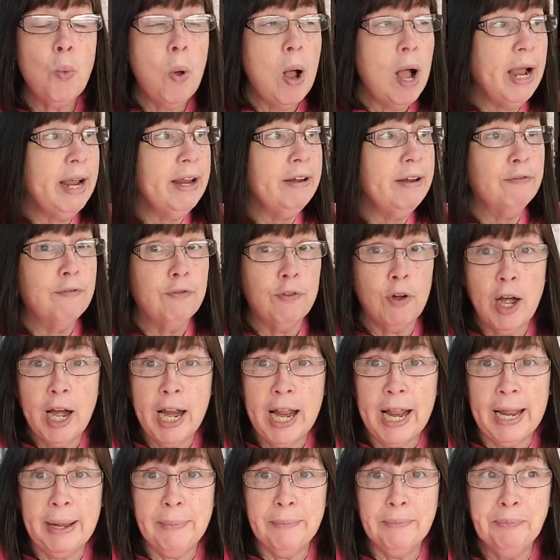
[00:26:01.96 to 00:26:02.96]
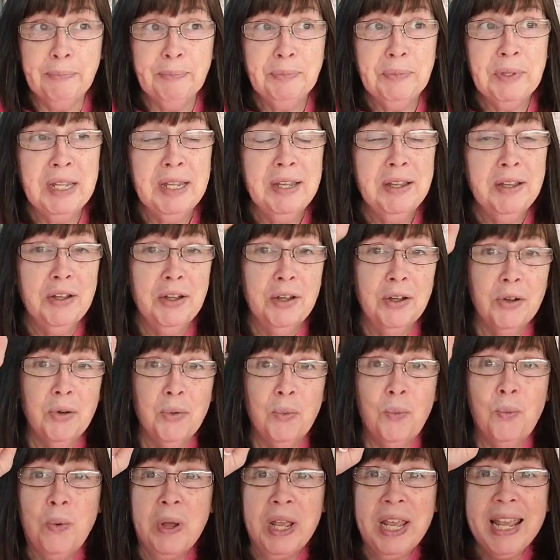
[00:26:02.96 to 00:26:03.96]
white frame.
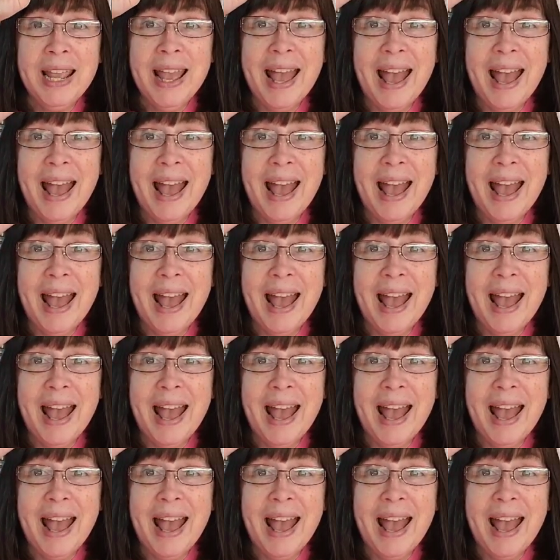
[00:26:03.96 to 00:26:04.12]
We